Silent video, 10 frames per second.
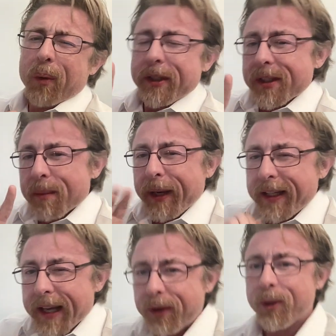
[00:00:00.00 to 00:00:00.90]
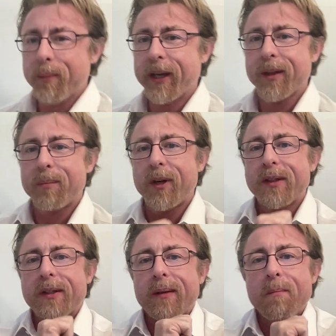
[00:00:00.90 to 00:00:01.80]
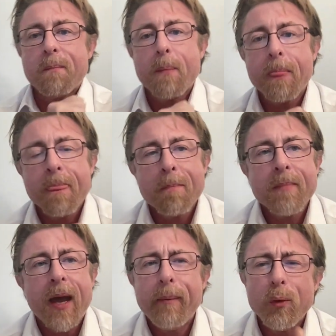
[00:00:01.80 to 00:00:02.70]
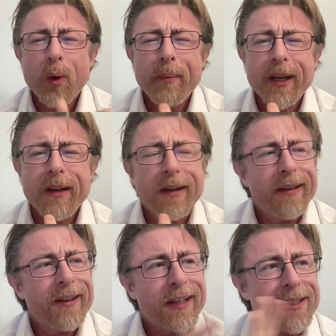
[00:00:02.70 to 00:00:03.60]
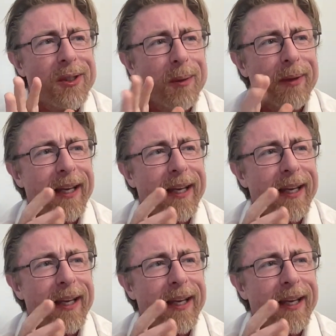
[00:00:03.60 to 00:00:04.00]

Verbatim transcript: does the money tell you about the person? I mean, women, they're not stupid.